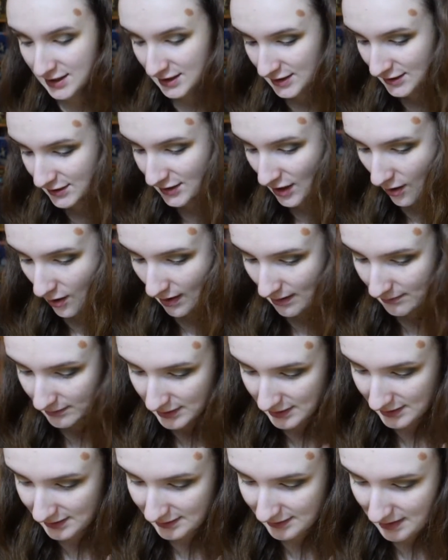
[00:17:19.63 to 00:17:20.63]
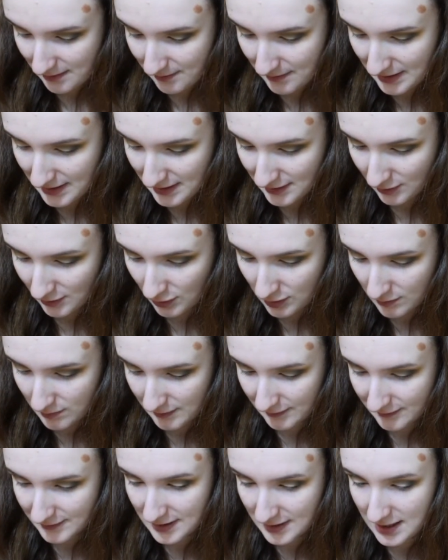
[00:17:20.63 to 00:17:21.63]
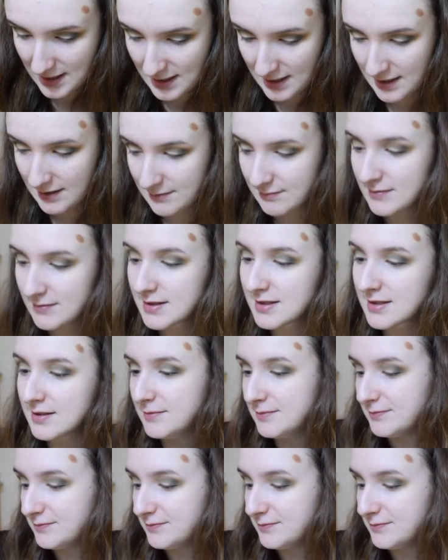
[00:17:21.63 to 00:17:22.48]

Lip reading: So I'm going to dip in a couple of times.